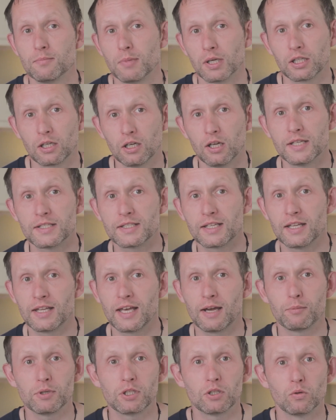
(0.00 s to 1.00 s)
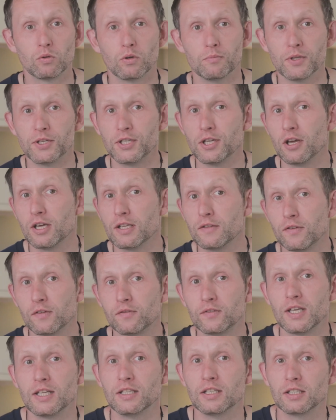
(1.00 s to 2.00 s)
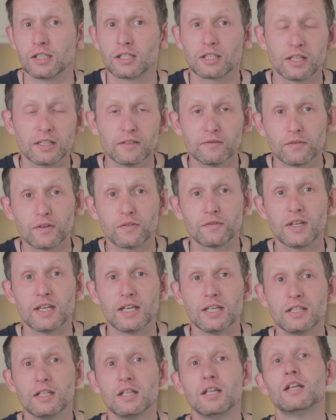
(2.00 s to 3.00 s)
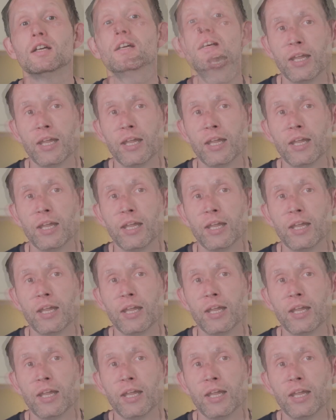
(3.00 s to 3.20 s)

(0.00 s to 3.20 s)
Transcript: My clients get that. We call them the dirty 15 and the clean 15.